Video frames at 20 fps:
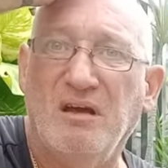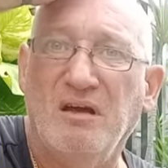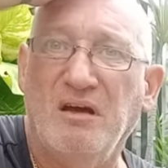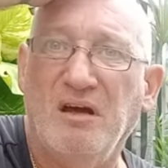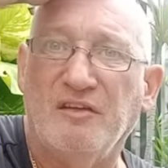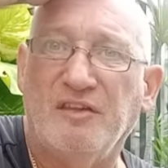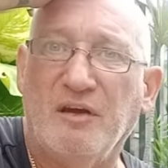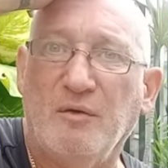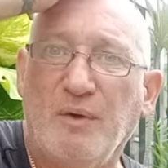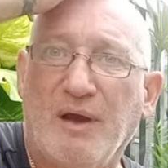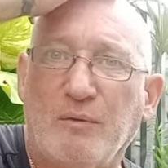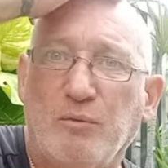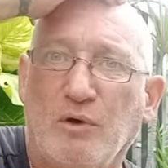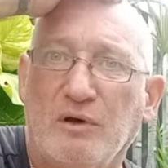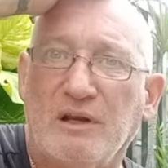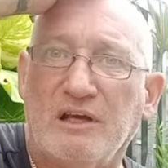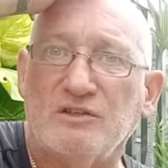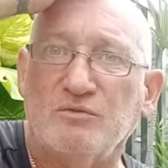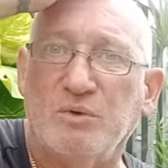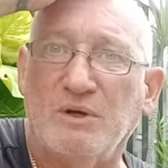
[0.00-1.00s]
I think we had
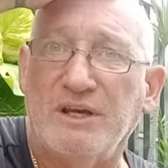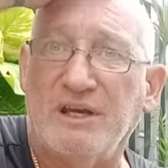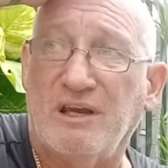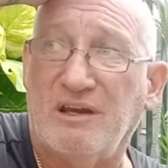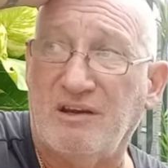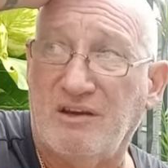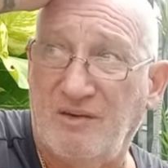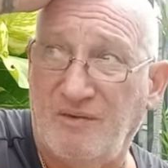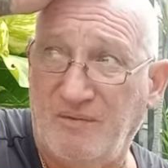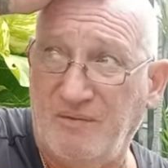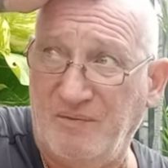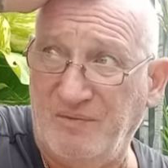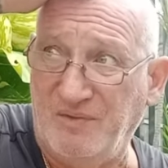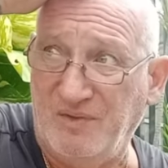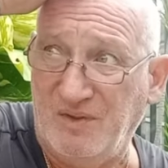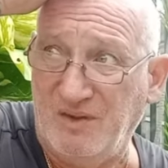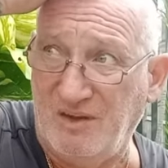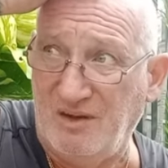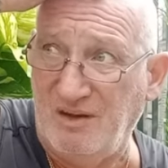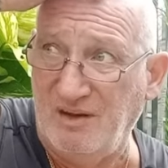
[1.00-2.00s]
one last week.
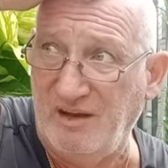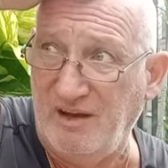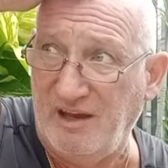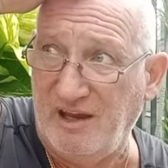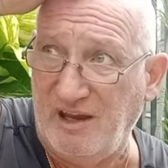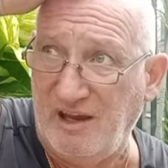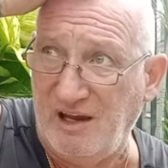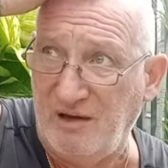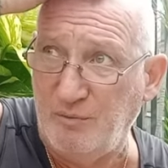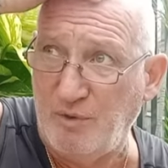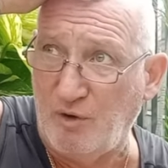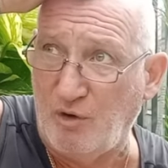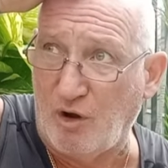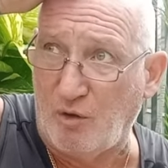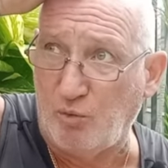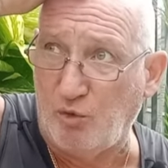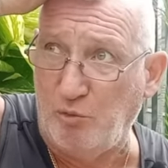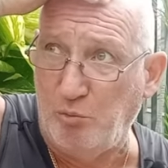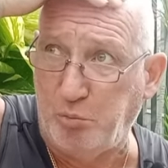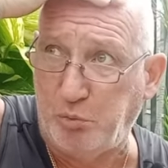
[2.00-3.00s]
We
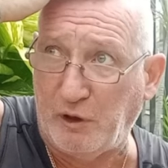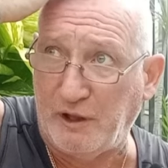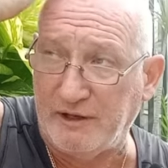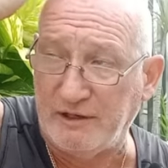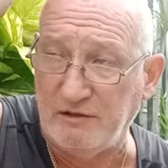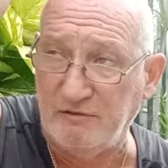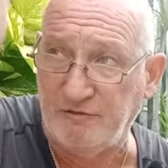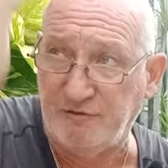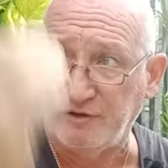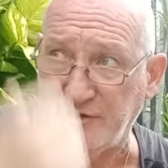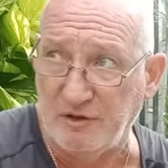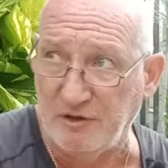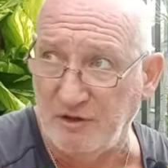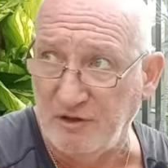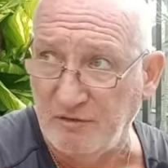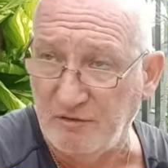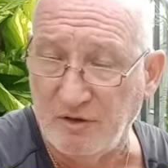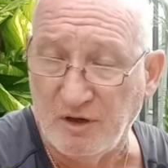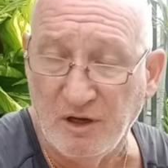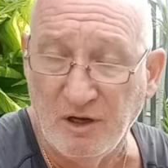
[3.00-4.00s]
got one planned
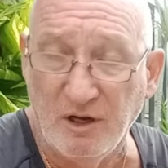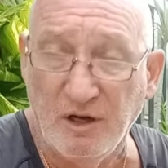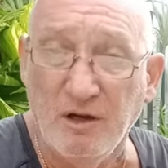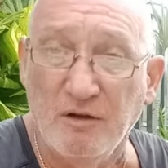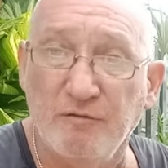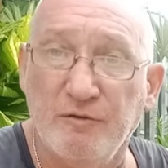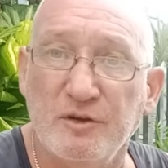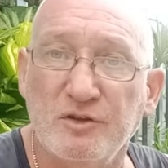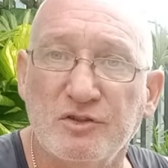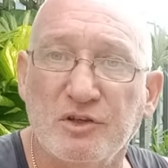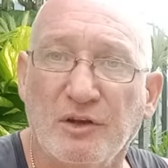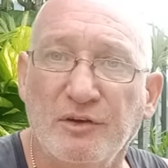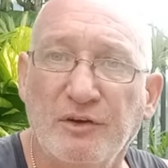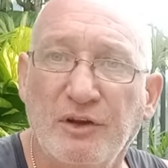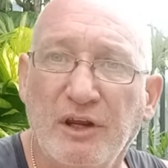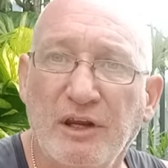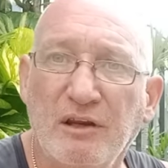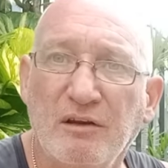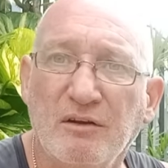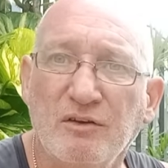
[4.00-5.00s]
for
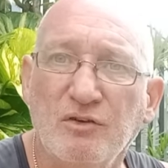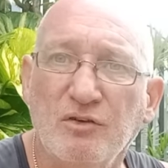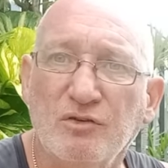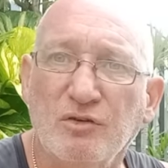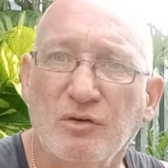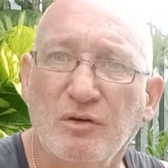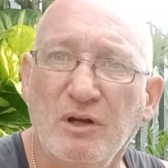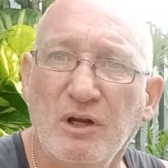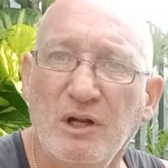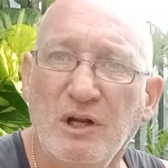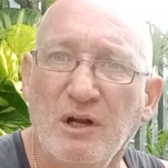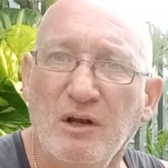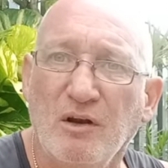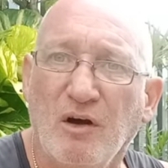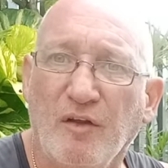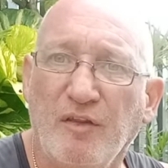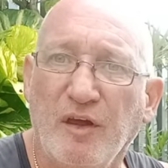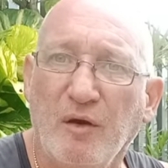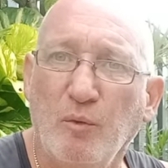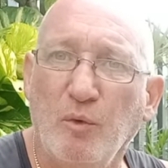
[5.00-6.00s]
Sunday. Just to,
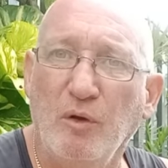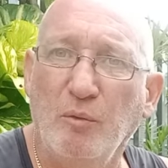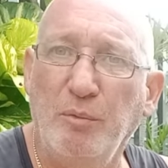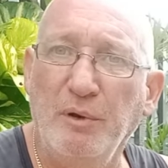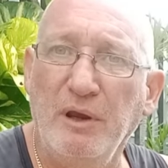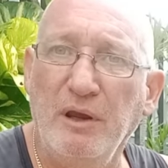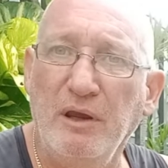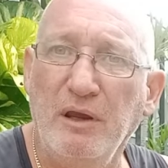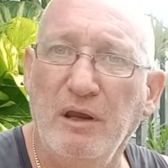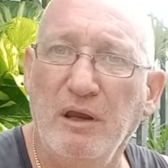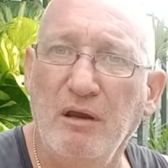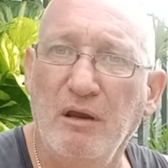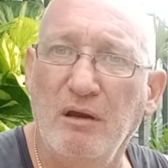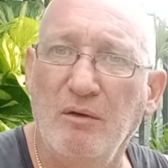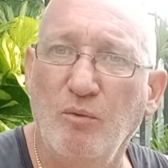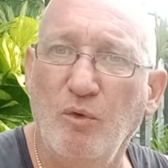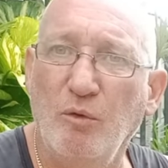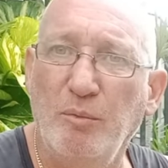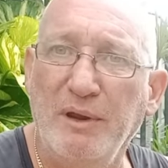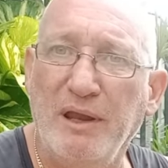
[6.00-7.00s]
I think
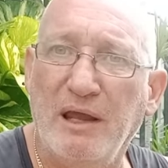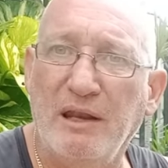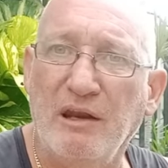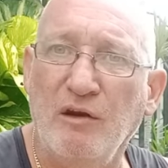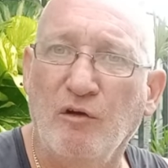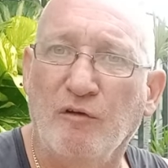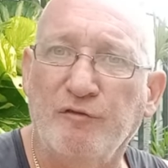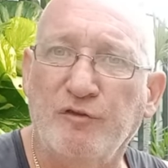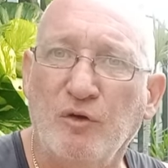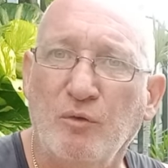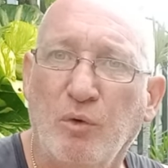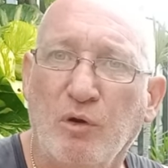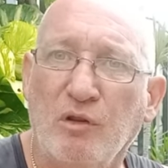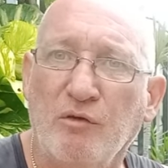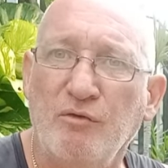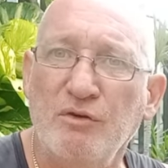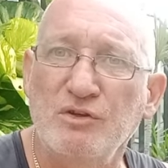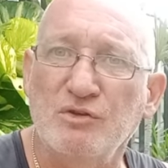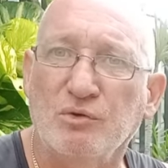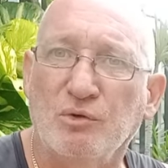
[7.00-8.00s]
we'll be heading off to one of
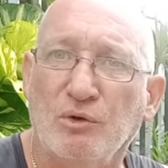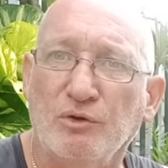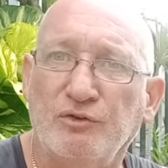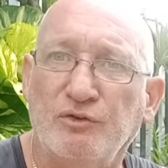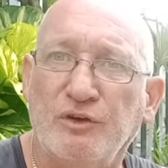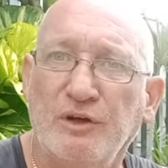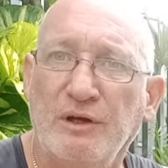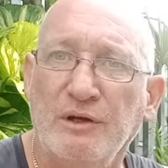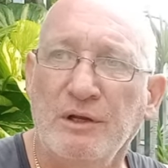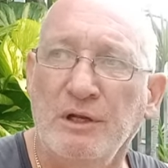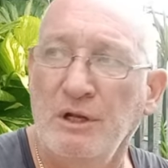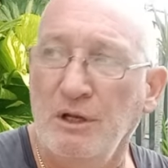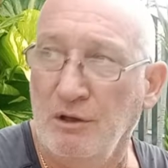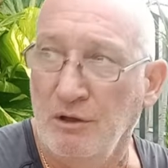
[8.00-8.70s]
the resorts here,